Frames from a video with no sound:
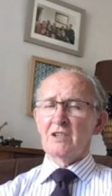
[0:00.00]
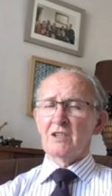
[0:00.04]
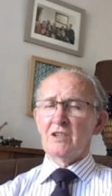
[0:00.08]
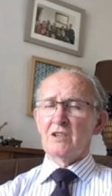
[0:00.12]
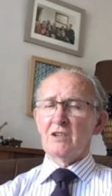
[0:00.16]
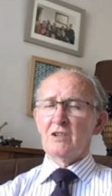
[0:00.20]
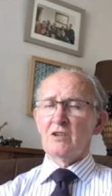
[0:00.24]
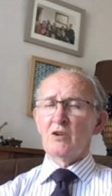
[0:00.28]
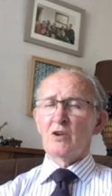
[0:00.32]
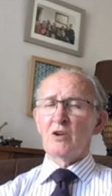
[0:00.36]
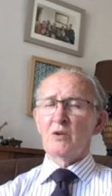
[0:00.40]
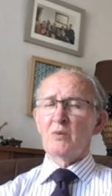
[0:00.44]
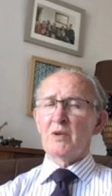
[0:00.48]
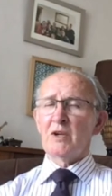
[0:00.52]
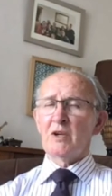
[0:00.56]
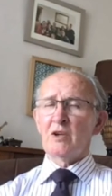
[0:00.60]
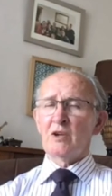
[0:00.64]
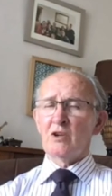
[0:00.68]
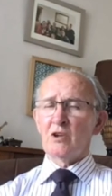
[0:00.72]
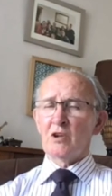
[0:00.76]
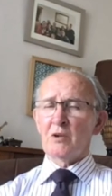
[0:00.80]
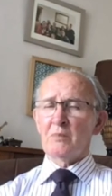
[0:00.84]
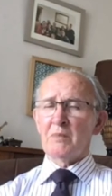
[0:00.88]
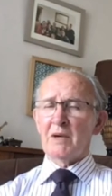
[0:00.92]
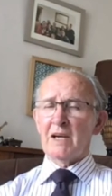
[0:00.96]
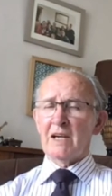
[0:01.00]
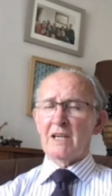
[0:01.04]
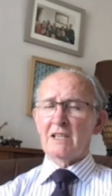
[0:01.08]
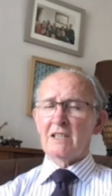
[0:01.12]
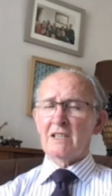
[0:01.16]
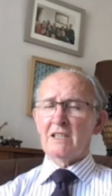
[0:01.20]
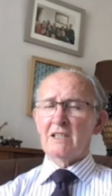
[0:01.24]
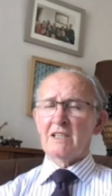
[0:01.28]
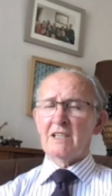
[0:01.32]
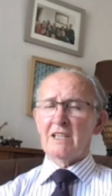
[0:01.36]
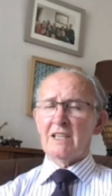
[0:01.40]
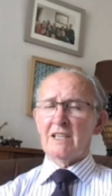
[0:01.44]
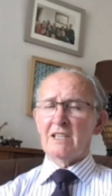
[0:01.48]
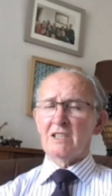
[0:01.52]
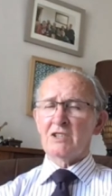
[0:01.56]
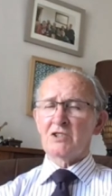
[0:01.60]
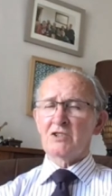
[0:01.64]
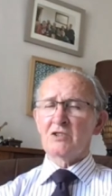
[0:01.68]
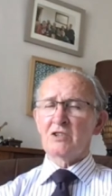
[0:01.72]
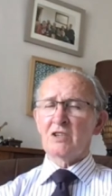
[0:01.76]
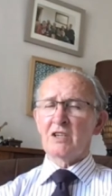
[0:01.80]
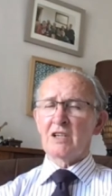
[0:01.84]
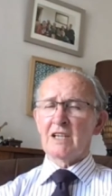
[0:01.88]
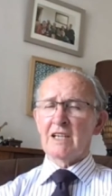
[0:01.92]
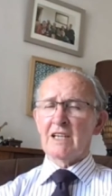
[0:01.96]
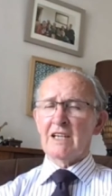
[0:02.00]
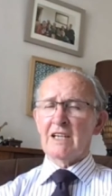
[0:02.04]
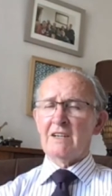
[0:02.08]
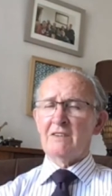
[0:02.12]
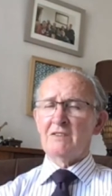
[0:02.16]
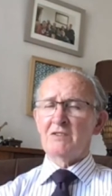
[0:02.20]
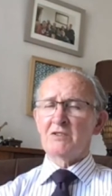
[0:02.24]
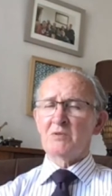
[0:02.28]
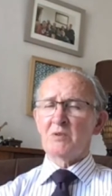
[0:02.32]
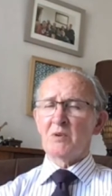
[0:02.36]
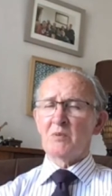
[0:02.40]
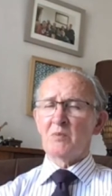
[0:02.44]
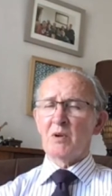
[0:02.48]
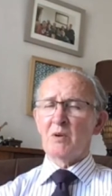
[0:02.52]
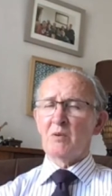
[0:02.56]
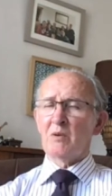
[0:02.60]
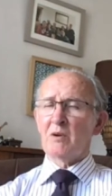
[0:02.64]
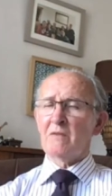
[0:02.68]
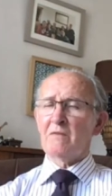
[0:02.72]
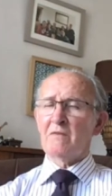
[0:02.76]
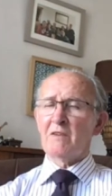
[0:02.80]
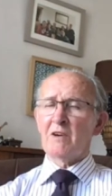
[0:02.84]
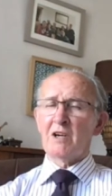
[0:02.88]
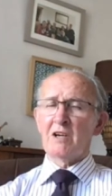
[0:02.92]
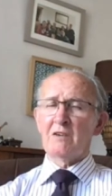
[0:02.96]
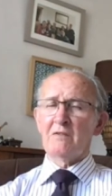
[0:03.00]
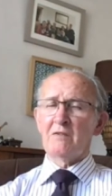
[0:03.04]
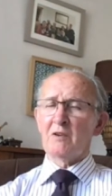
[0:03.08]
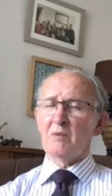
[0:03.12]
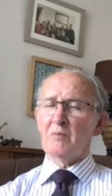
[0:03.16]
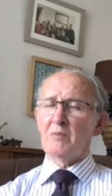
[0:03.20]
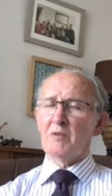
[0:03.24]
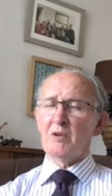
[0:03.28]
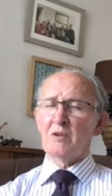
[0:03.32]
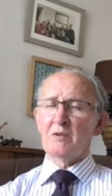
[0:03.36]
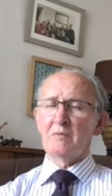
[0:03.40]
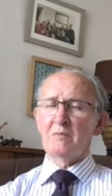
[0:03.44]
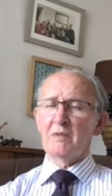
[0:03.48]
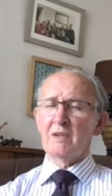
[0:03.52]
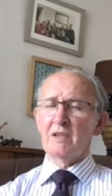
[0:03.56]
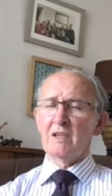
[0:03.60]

Lord, we can look back to days in our lives when we were far from you,